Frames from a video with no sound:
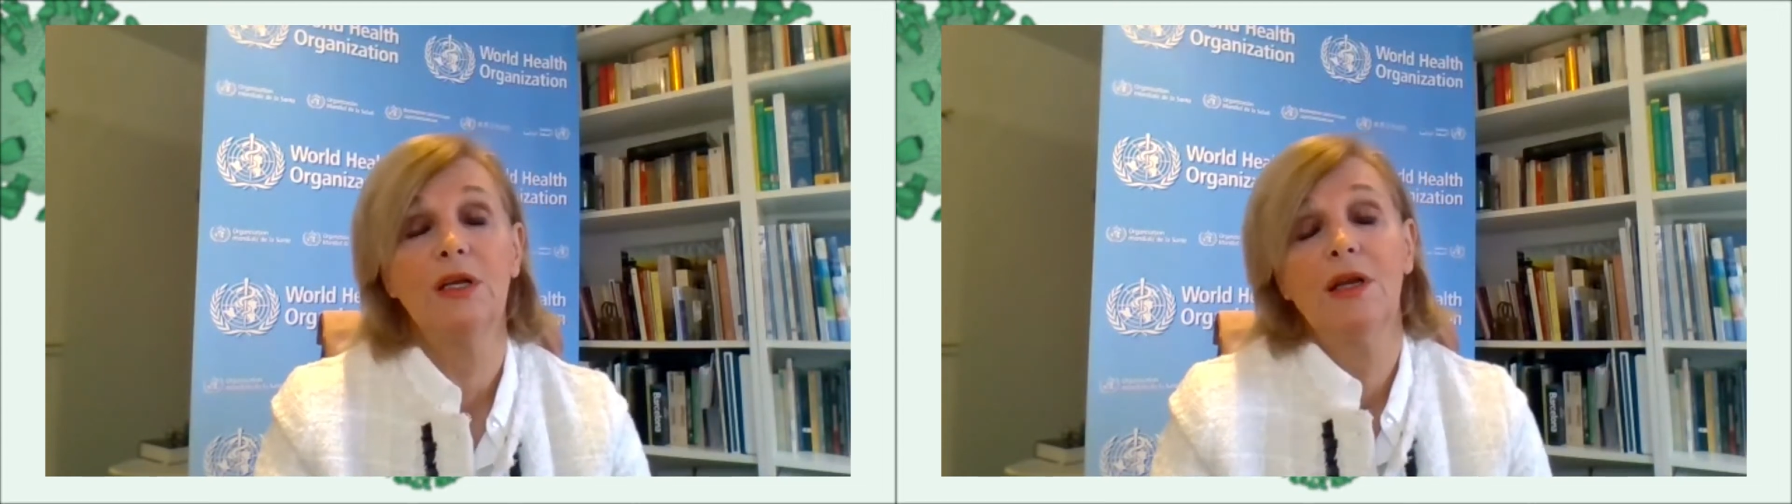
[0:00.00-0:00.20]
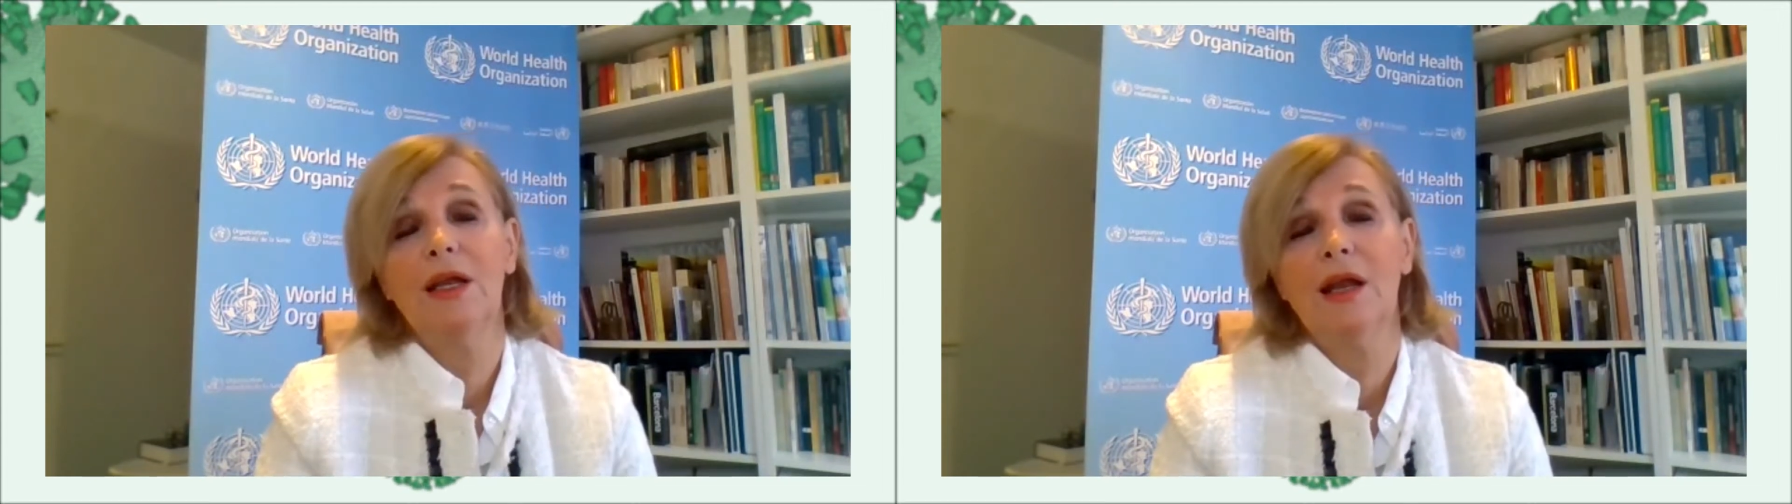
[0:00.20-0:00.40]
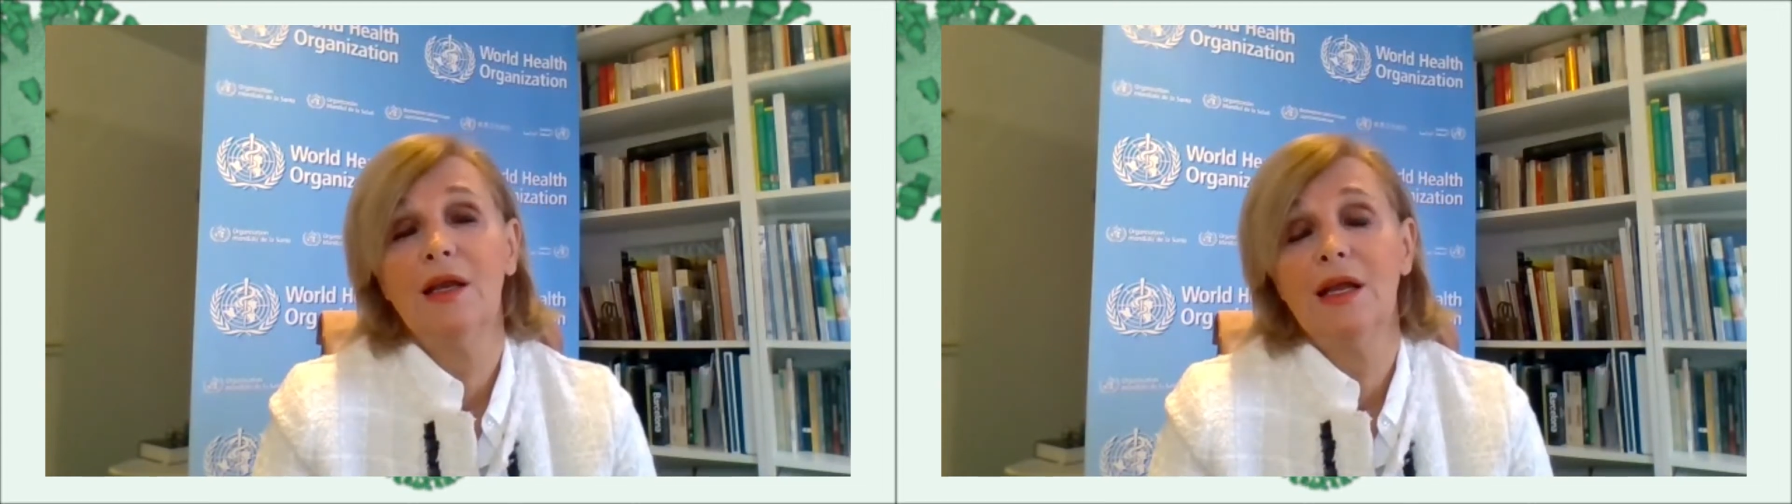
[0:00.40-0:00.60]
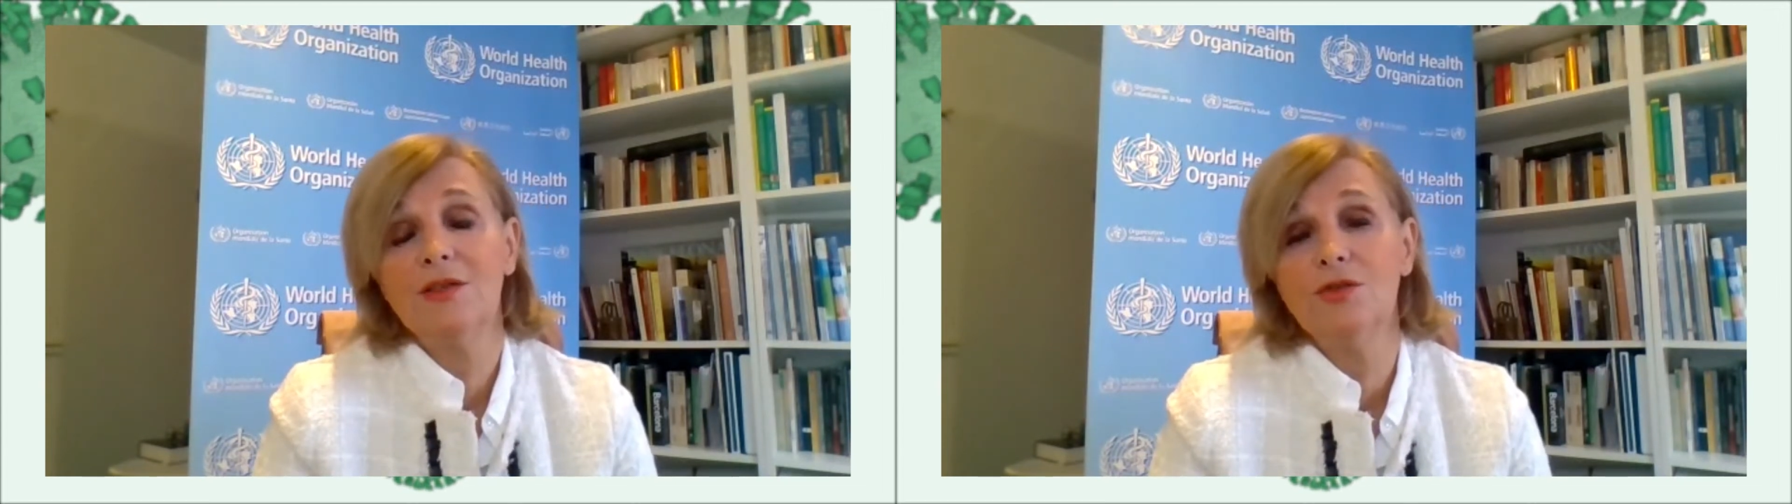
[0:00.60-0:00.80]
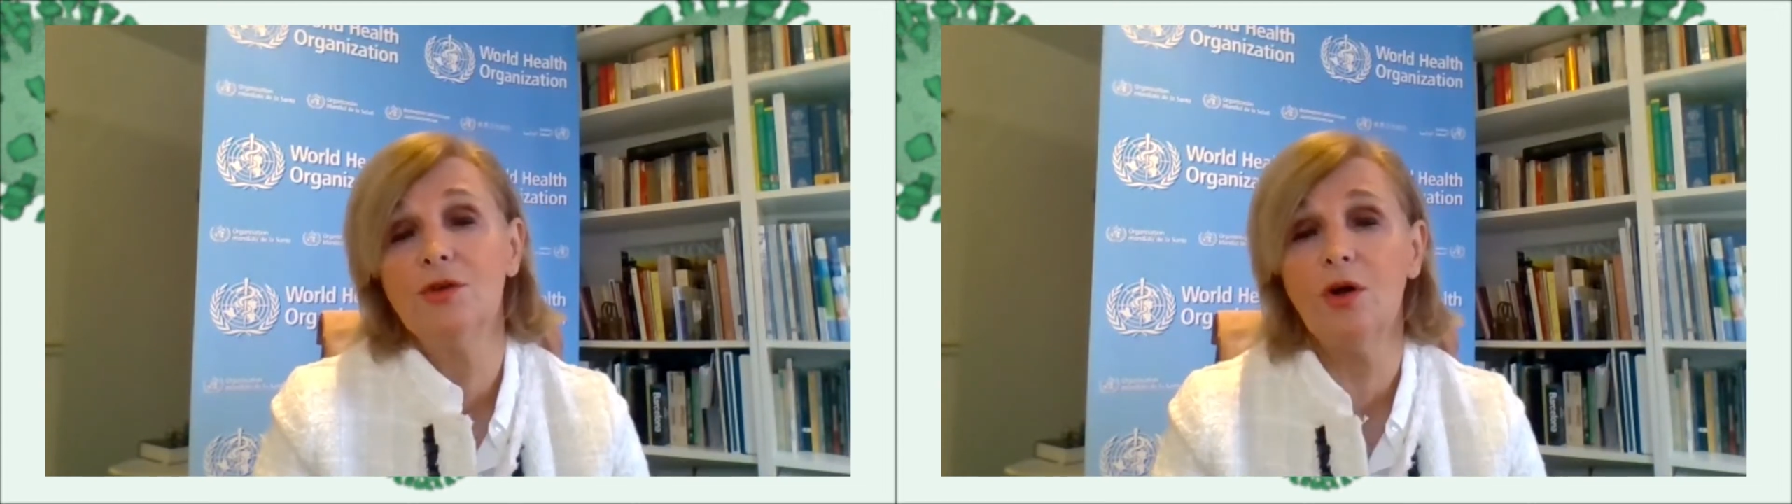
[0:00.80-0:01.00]
And
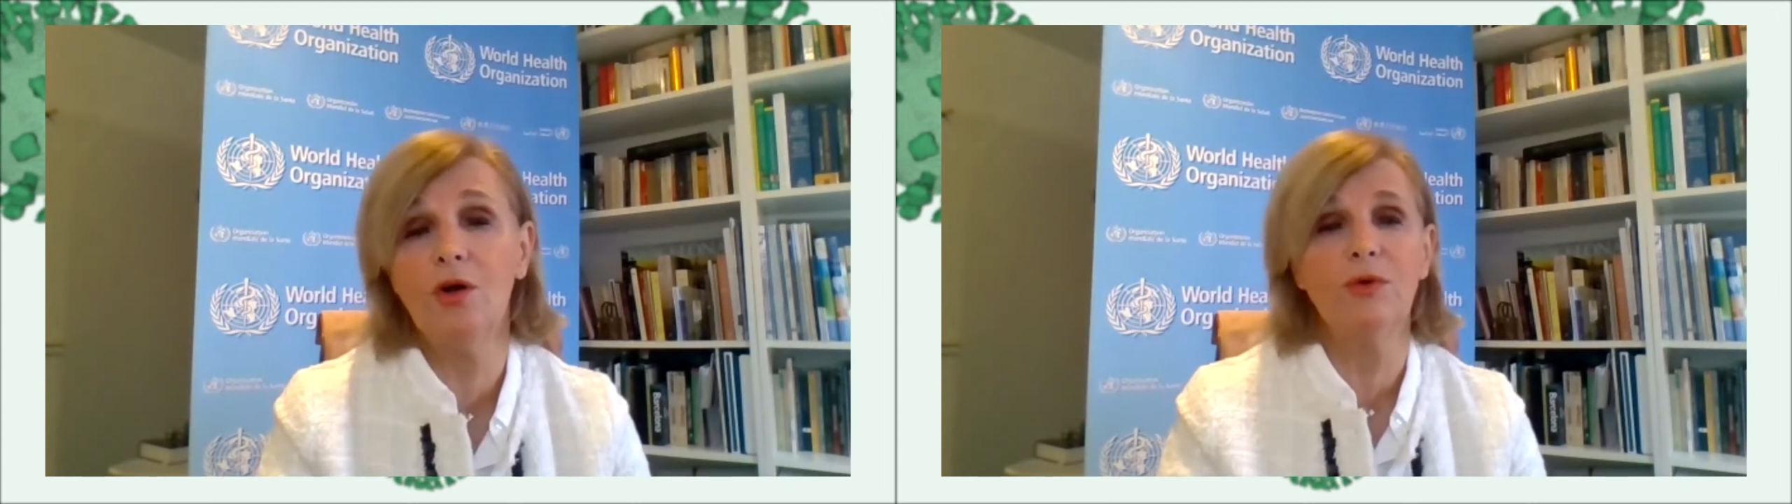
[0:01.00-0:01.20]
as you know,